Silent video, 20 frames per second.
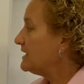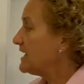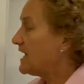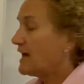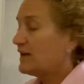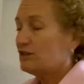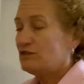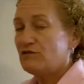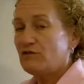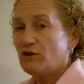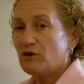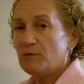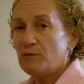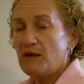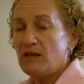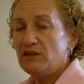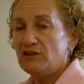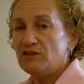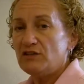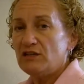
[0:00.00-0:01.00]
Gas
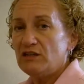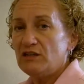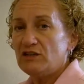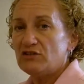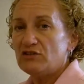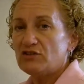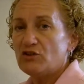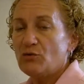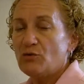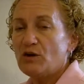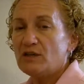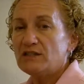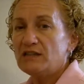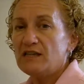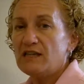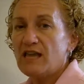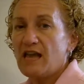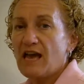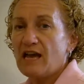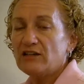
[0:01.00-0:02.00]
formation. So
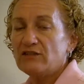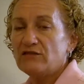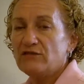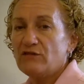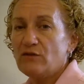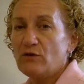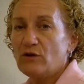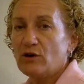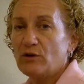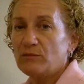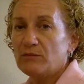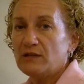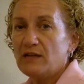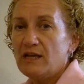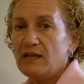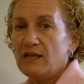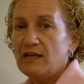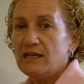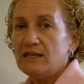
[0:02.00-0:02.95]
was a gas formed?